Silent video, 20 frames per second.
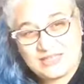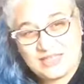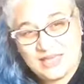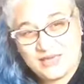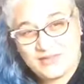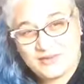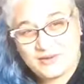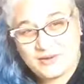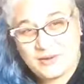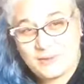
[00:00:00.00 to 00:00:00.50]

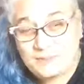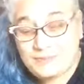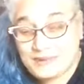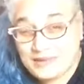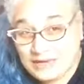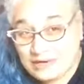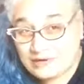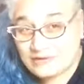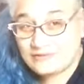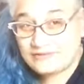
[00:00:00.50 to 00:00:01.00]
other
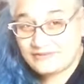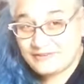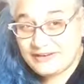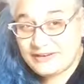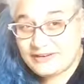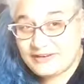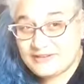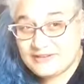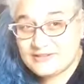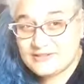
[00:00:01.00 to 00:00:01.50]
bigger
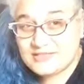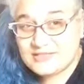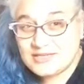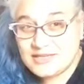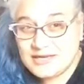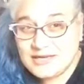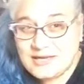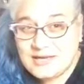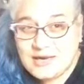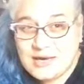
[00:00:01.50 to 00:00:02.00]
fairs.
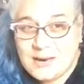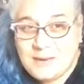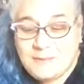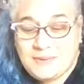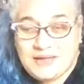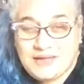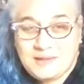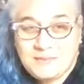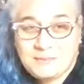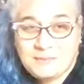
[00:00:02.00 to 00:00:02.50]

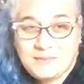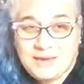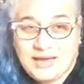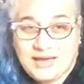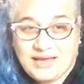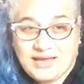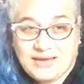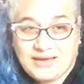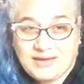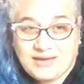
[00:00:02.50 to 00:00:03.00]
But
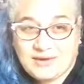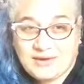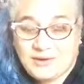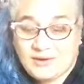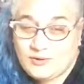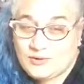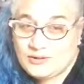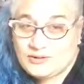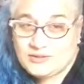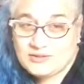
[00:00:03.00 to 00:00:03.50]
my
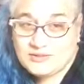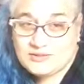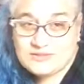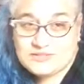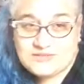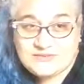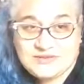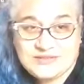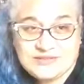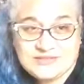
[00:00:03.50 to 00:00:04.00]
goal at
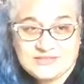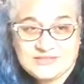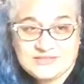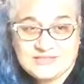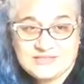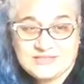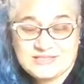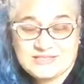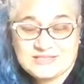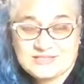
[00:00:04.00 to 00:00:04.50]
those
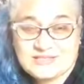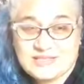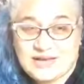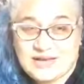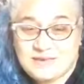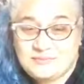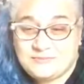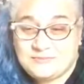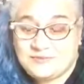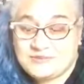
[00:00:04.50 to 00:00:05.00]
fairs is,
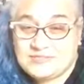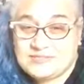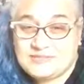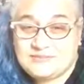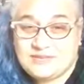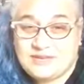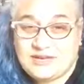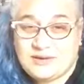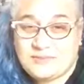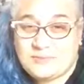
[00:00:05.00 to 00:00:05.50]
first of
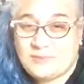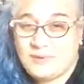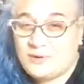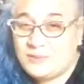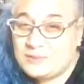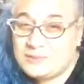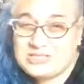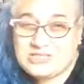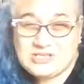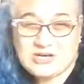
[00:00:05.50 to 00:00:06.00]
all, I won't
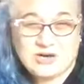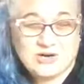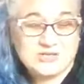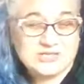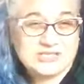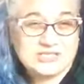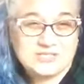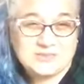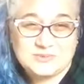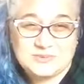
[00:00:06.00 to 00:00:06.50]
be
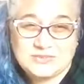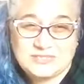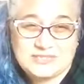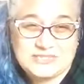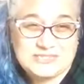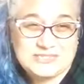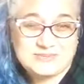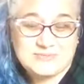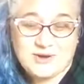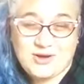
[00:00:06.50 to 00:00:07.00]
charging the really
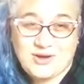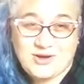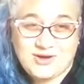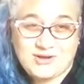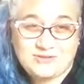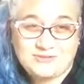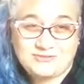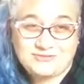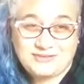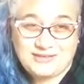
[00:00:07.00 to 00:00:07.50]

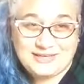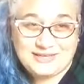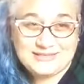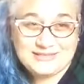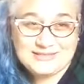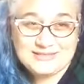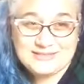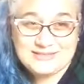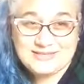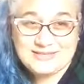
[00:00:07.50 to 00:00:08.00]
small
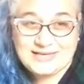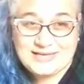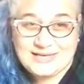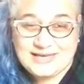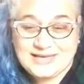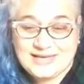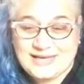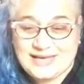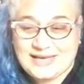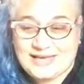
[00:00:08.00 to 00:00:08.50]
fees.
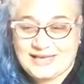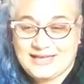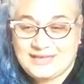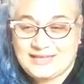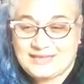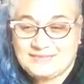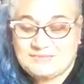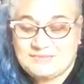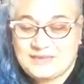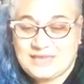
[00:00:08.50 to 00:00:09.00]

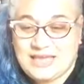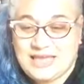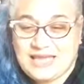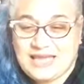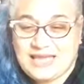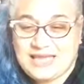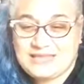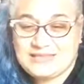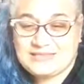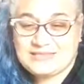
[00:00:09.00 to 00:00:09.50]
And
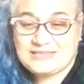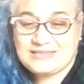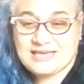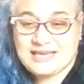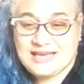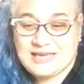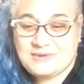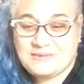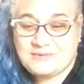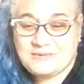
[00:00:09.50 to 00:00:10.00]

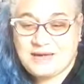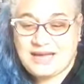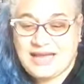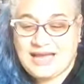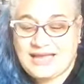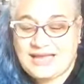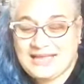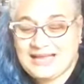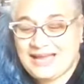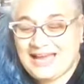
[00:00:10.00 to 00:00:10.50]

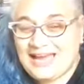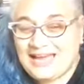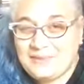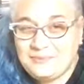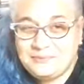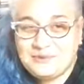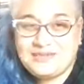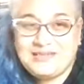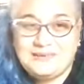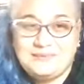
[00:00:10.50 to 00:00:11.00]
I
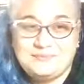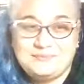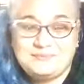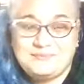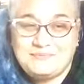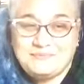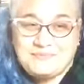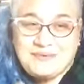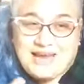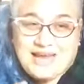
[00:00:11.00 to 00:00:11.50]
really,
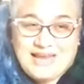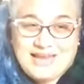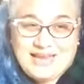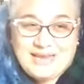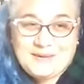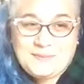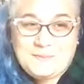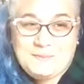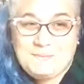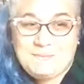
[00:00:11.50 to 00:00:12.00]

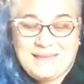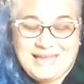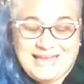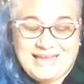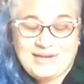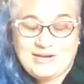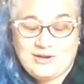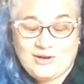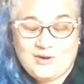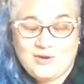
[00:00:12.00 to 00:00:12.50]
my
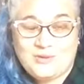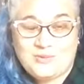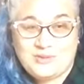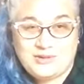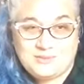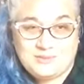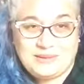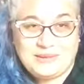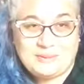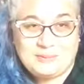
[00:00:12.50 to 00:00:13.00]
main goal
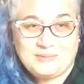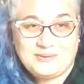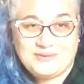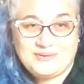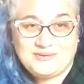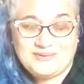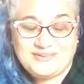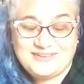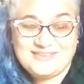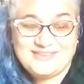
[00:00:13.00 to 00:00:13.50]
with people,
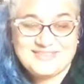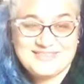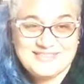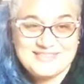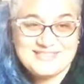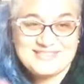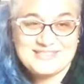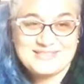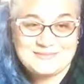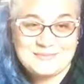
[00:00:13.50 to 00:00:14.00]

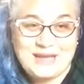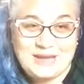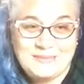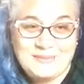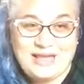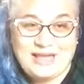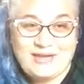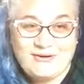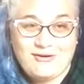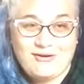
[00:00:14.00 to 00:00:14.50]
this is my
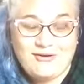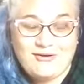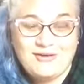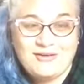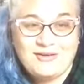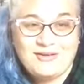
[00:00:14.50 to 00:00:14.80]
main goal.